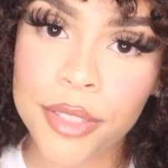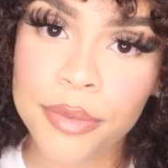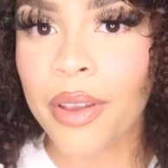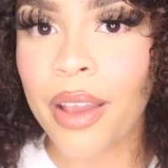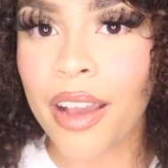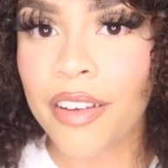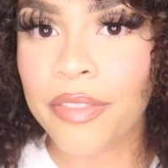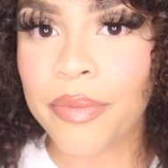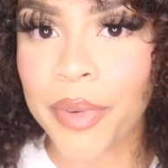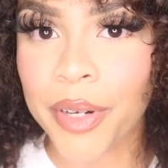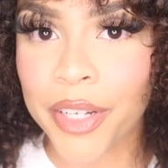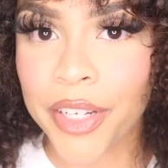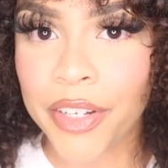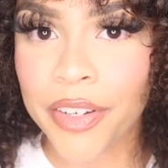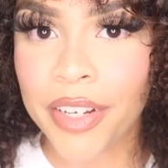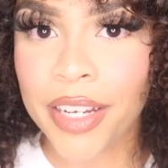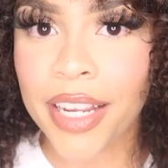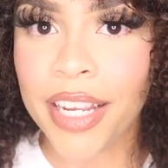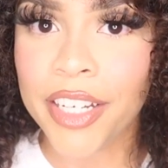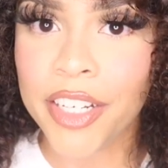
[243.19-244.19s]
If you have
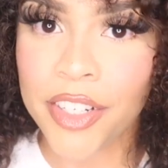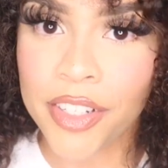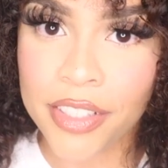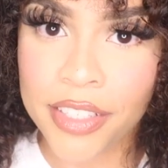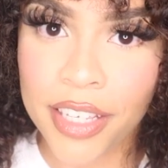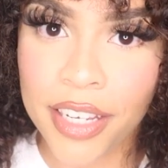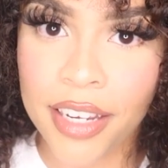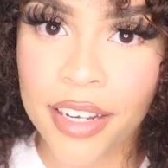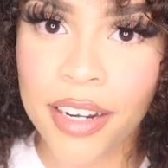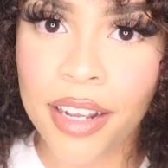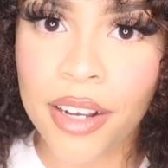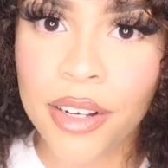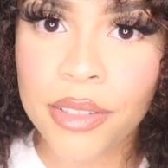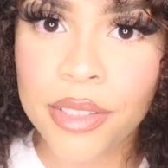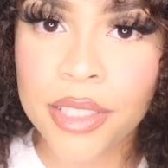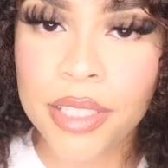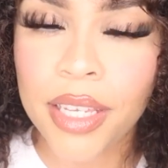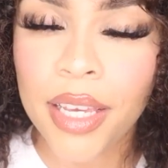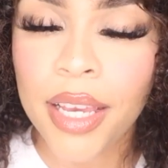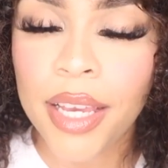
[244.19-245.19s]
Mercury in your second
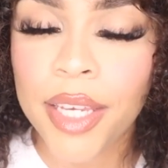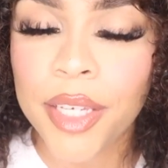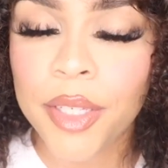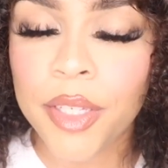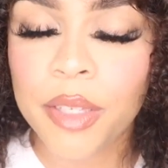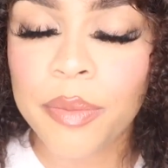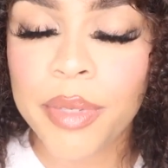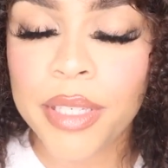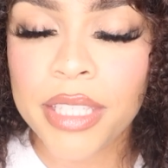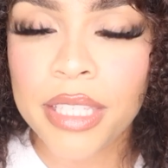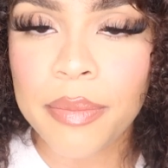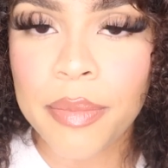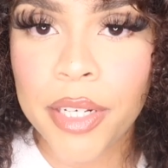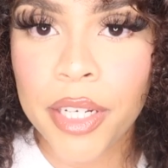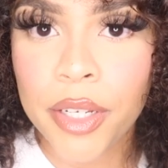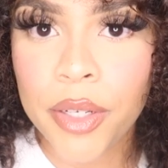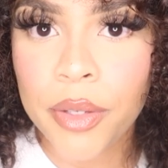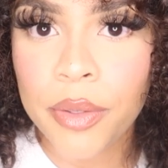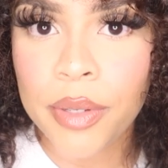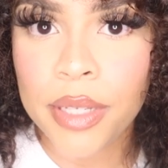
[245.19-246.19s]
house, you can be
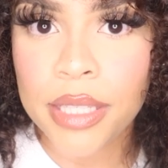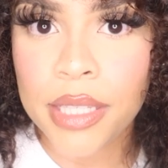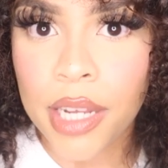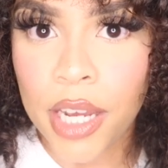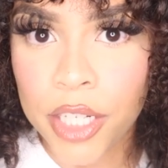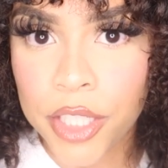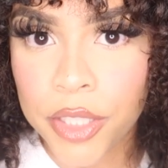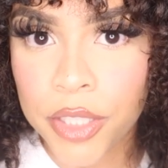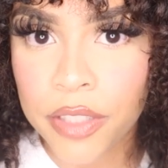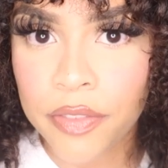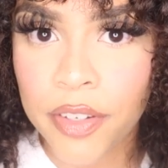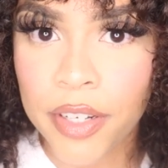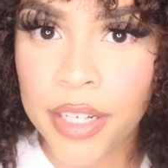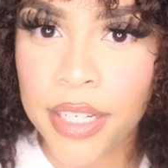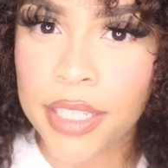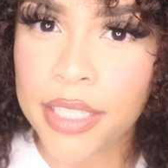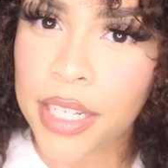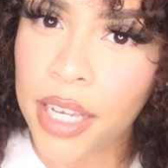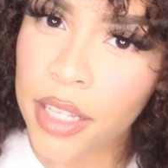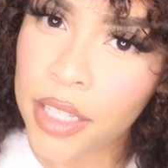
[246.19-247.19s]
somebody who is naturally
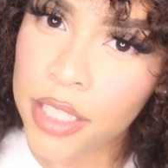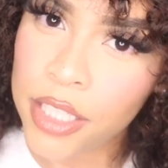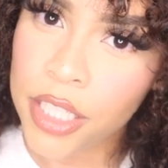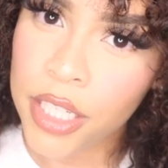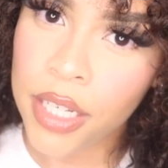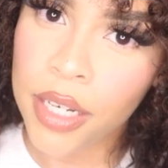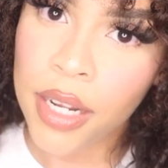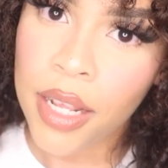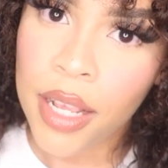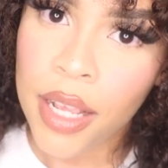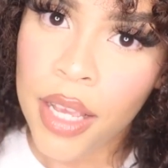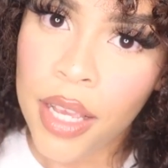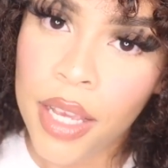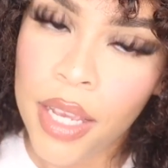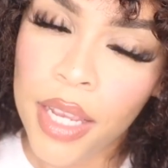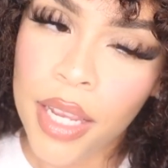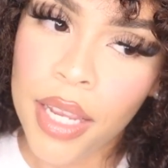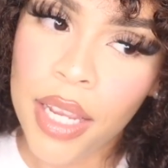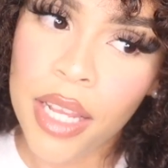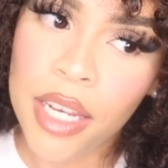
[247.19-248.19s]
very intelligent,
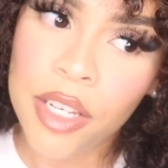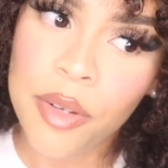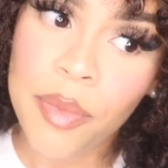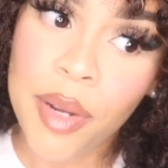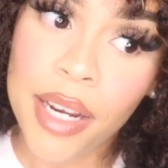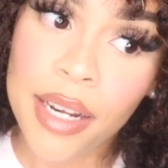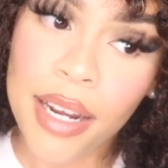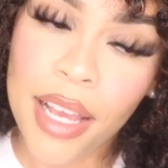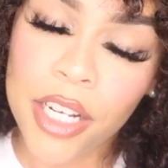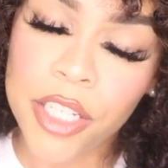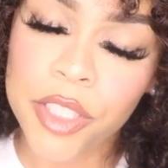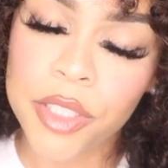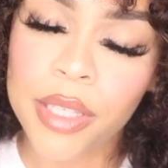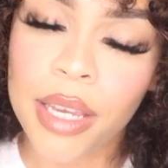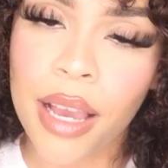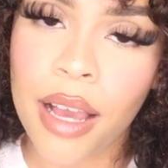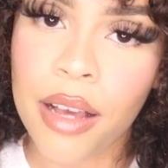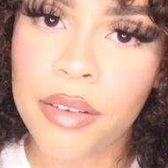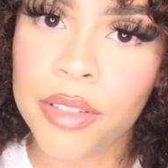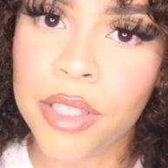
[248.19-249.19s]
and you might naturally
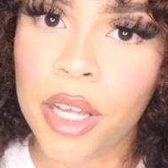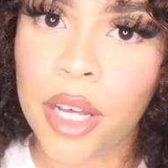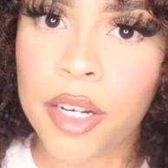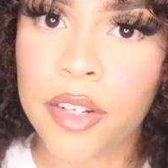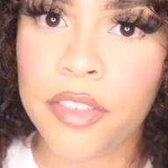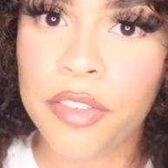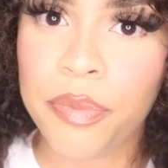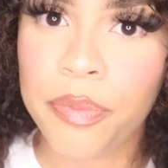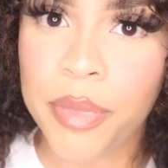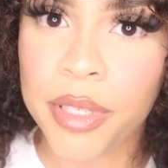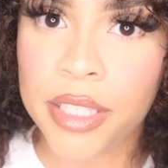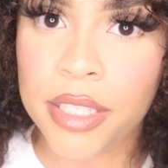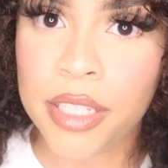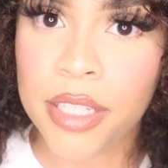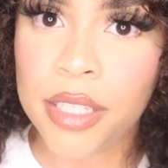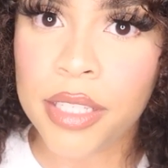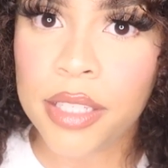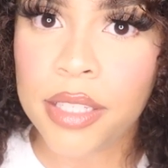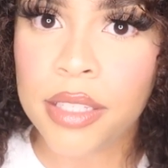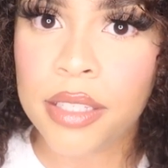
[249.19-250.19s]
have a lot of
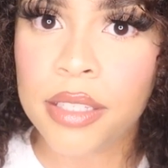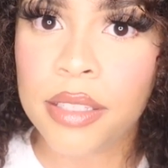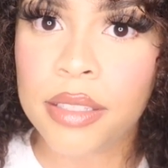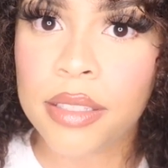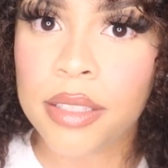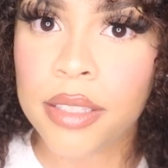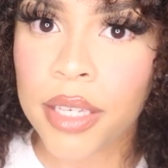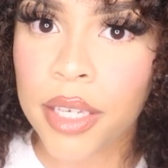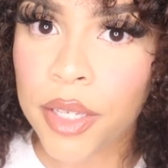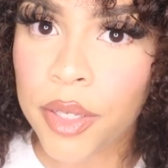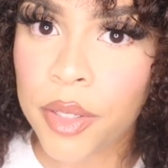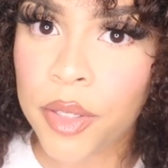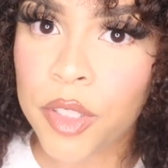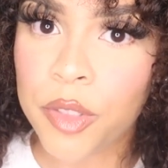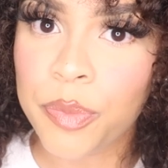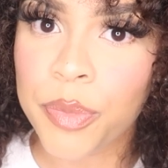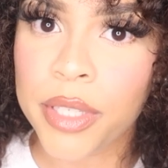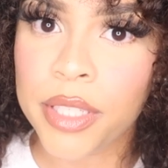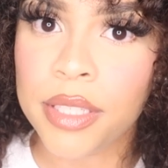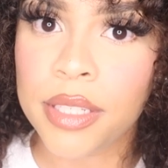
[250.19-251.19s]
business
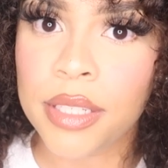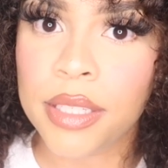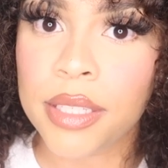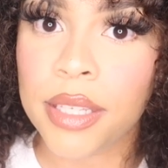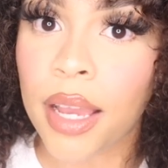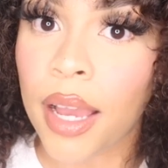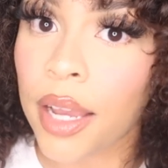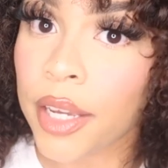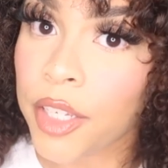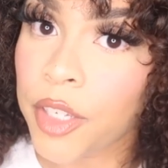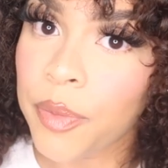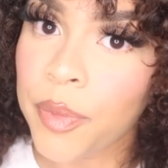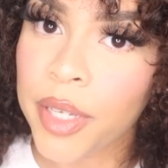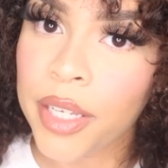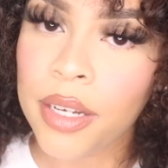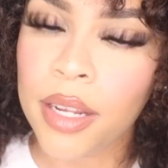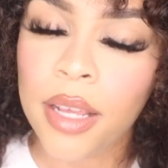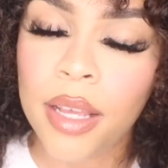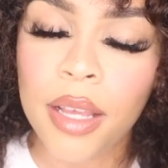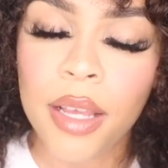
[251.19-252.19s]
skills, business
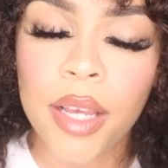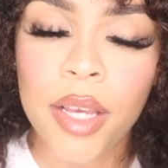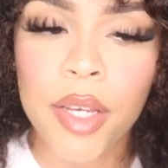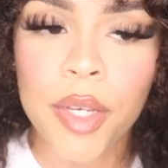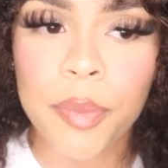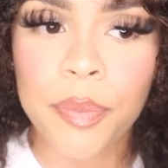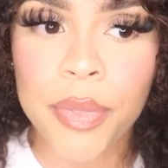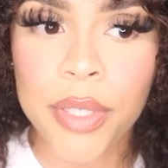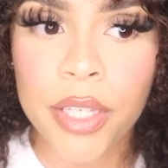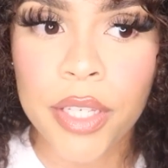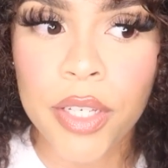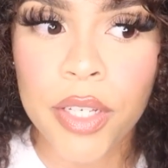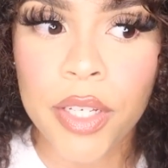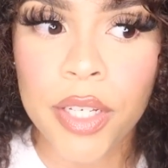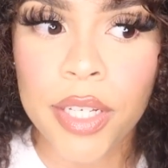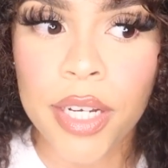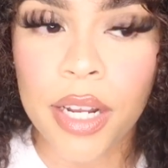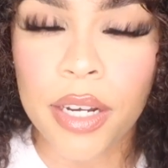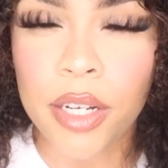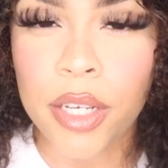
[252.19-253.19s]
acumen, being
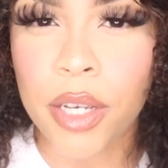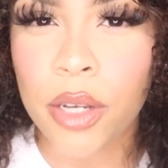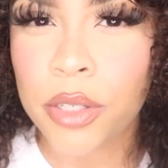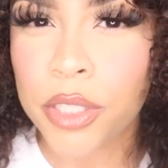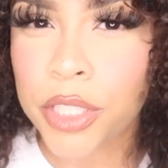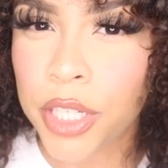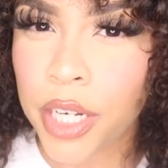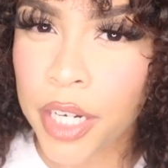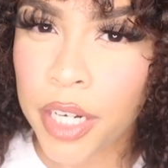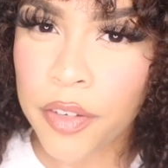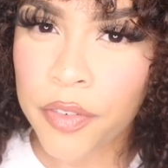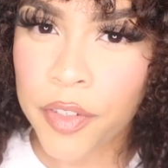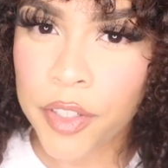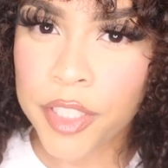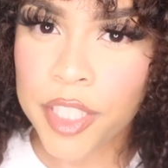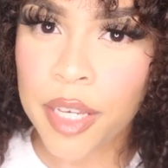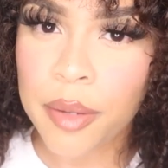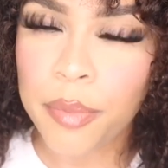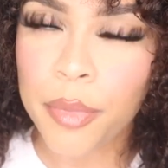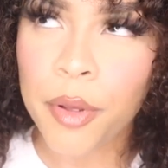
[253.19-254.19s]
good at negotiating, for
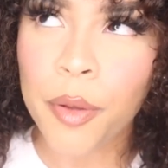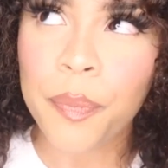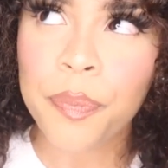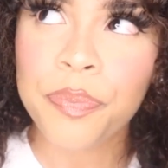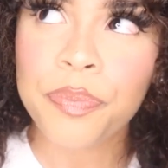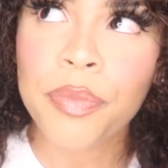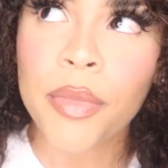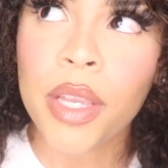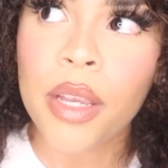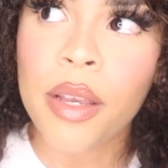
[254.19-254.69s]
example.